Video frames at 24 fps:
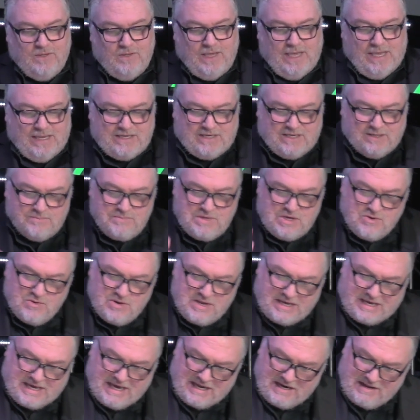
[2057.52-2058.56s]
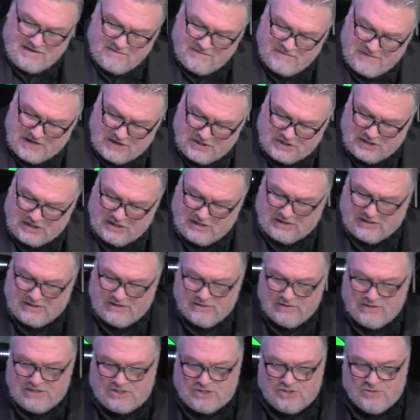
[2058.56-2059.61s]
And communicating vision
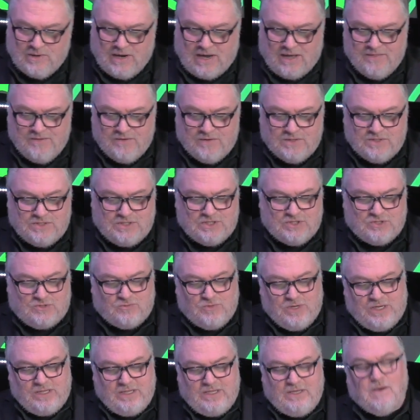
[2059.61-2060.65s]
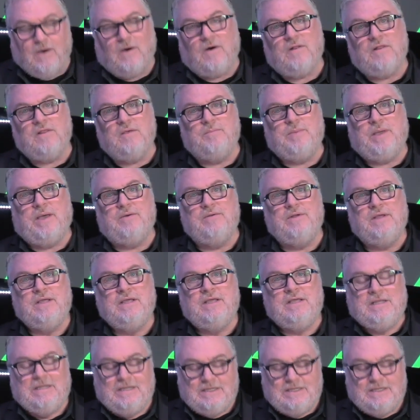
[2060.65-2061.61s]
clearly to others is really all about